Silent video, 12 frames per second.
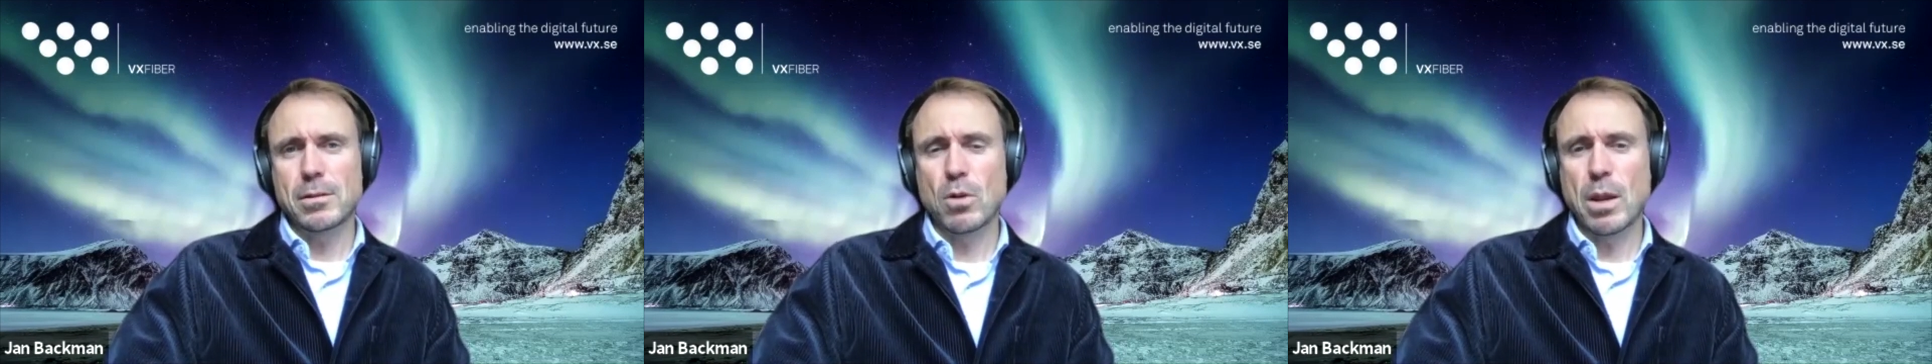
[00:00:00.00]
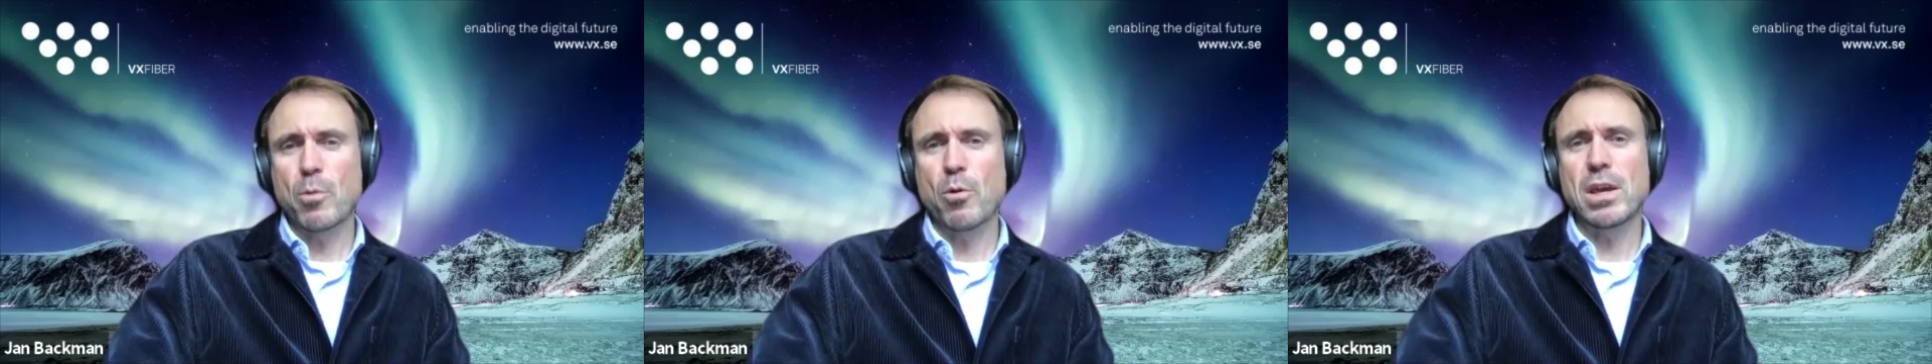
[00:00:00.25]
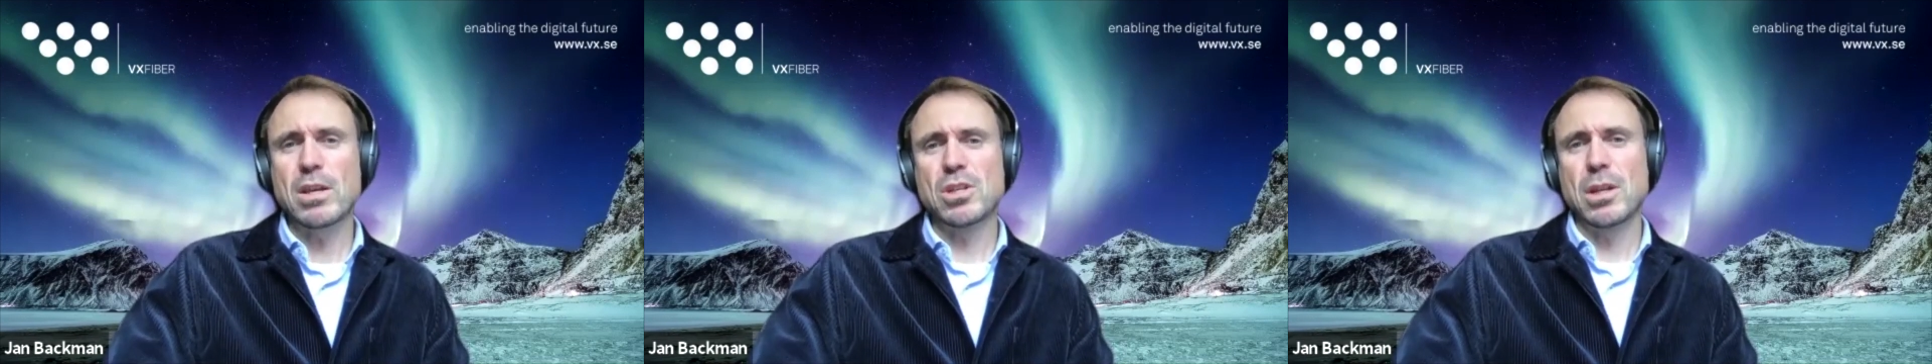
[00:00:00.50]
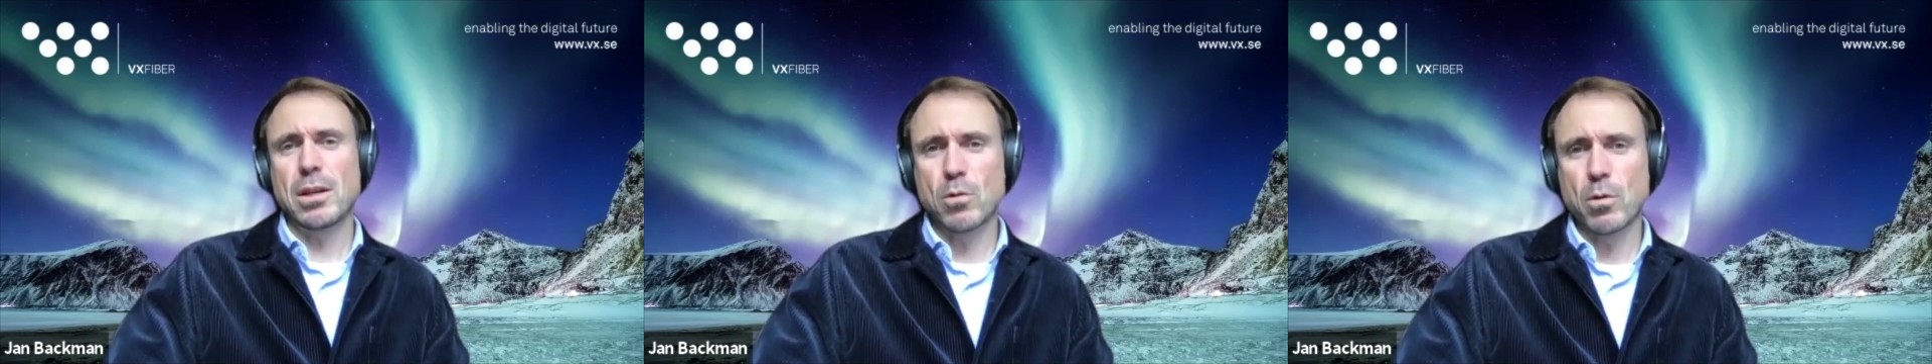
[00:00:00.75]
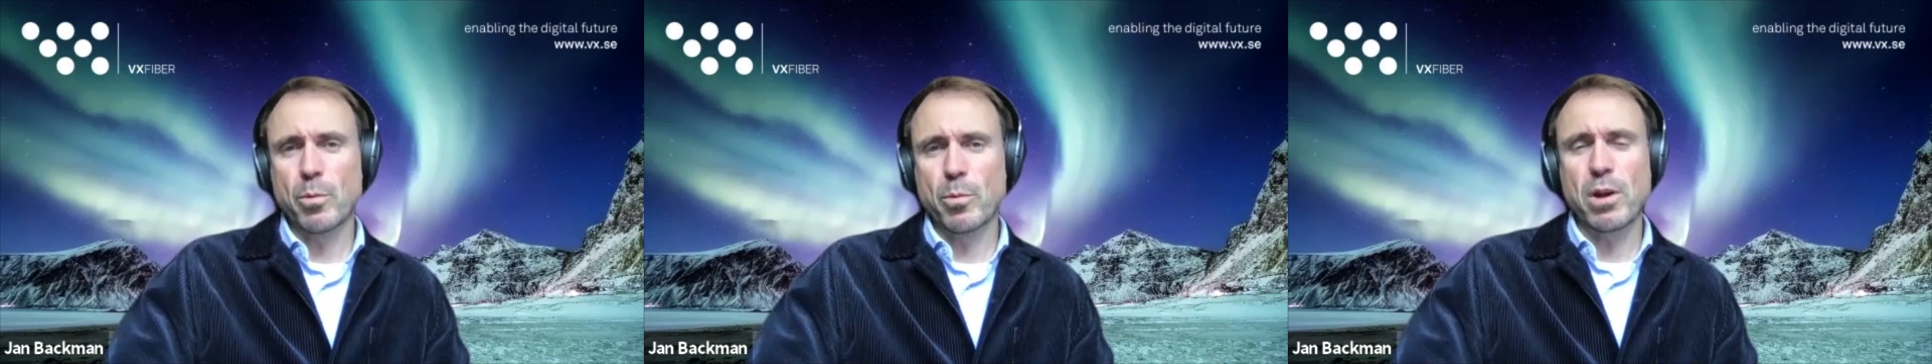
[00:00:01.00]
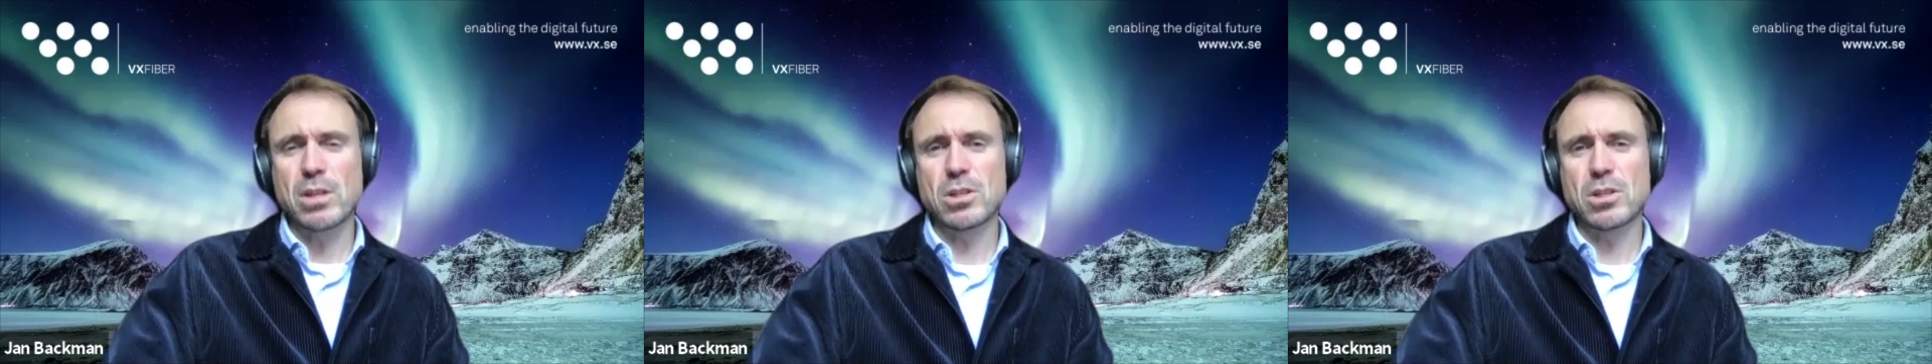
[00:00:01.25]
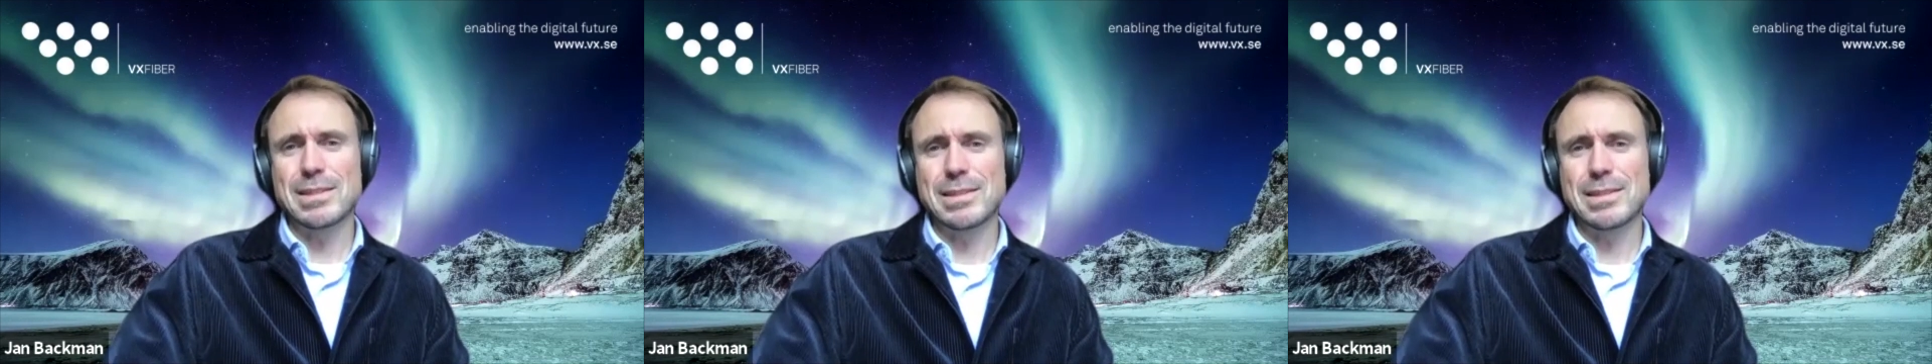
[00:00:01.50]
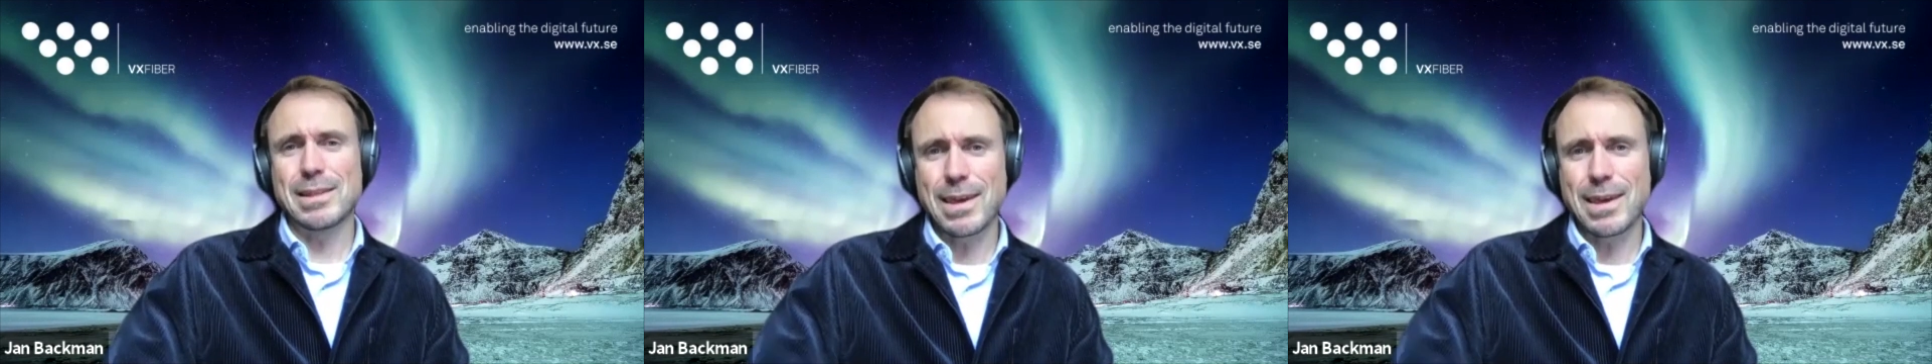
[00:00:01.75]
collaboration and cooperation is the